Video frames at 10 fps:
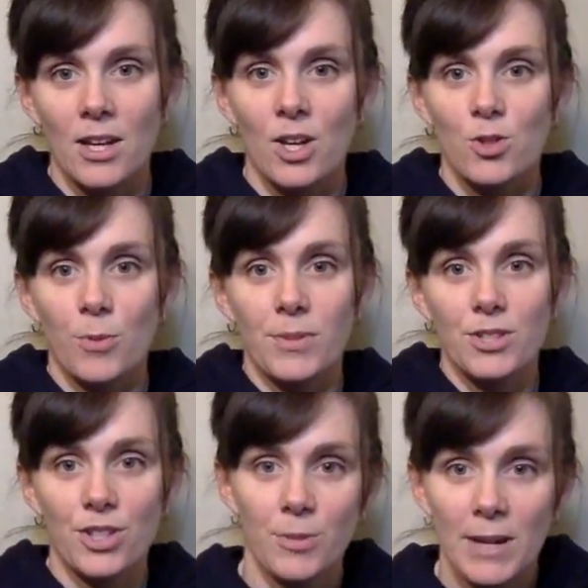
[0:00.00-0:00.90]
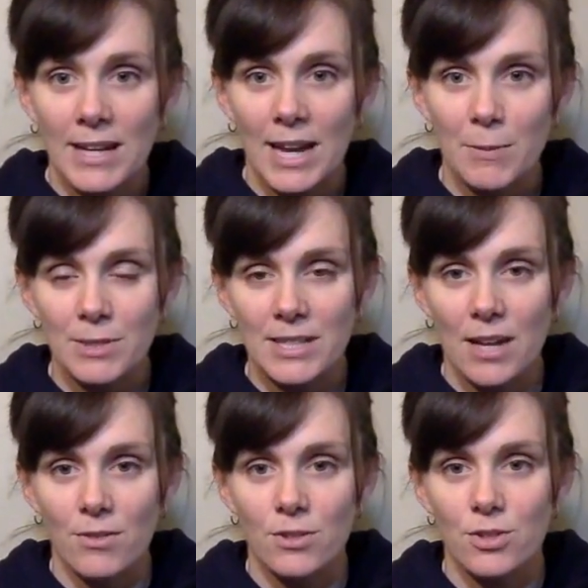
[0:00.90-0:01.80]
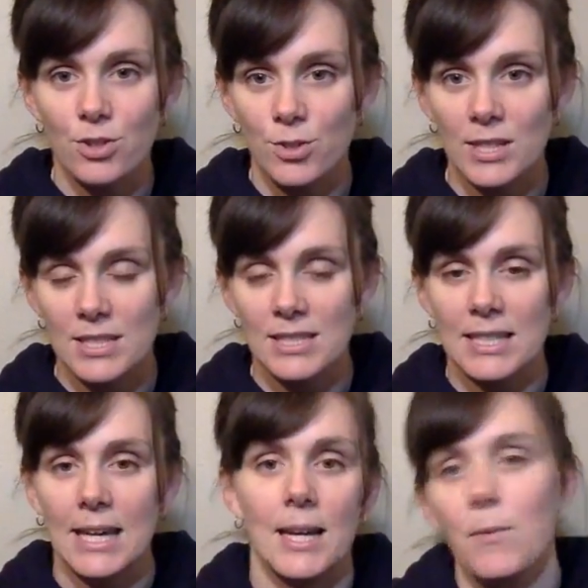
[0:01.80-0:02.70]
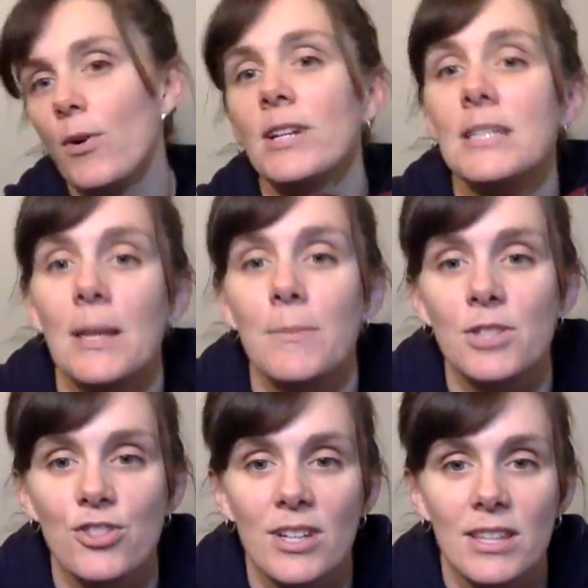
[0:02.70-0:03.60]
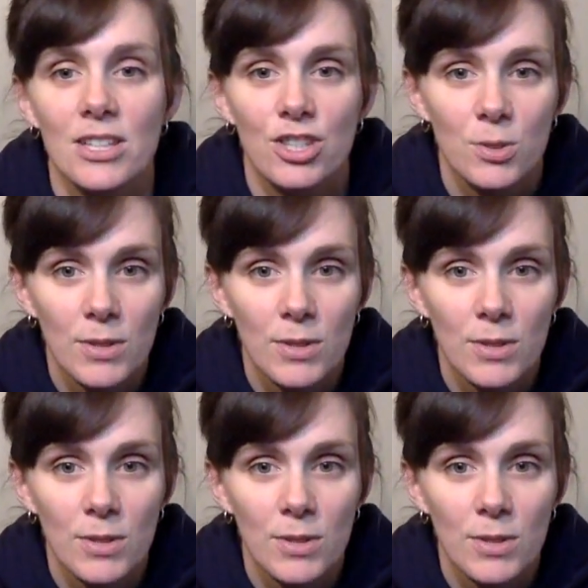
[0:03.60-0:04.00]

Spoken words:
So I'm going to turn my camera down so you can see, and I'm going to demonstrate this just with